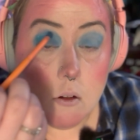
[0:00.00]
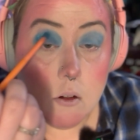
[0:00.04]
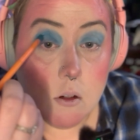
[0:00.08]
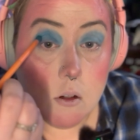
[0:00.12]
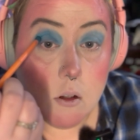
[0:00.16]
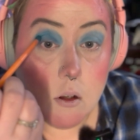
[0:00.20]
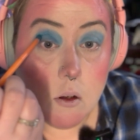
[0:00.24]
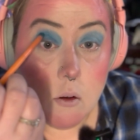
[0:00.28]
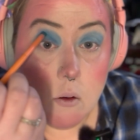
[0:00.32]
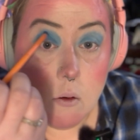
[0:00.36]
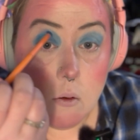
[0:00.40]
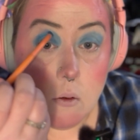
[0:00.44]

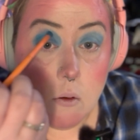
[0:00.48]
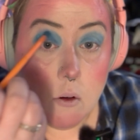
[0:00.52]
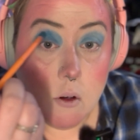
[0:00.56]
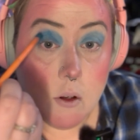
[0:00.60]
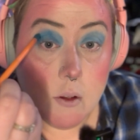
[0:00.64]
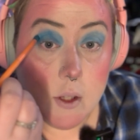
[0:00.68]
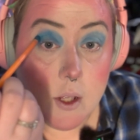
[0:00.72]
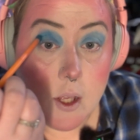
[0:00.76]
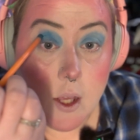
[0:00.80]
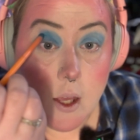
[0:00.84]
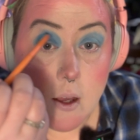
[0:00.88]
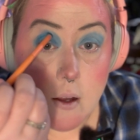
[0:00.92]
Go
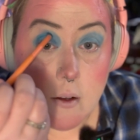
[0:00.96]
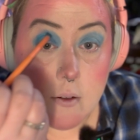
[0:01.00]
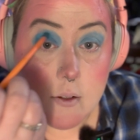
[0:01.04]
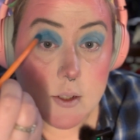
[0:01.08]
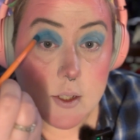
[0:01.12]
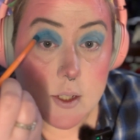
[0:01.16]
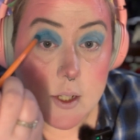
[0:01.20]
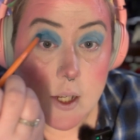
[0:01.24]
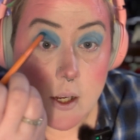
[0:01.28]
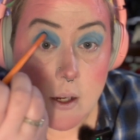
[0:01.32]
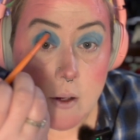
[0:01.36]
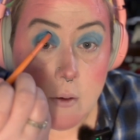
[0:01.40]
on the
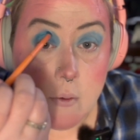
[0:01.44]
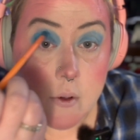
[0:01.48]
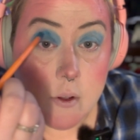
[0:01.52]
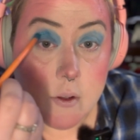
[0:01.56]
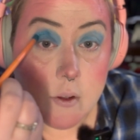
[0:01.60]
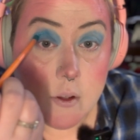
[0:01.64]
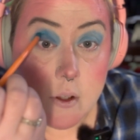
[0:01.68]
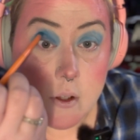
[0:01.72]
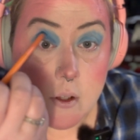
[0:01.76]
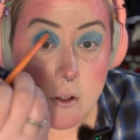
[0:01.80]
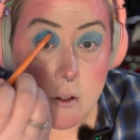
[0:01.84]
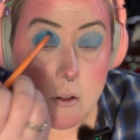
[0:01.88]
outside
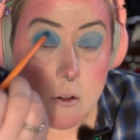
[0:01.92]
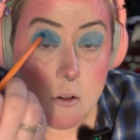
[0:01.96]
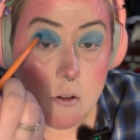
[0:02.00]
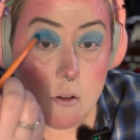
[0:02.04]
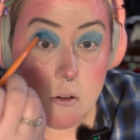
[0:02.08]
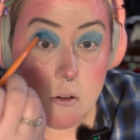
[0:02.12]
with it.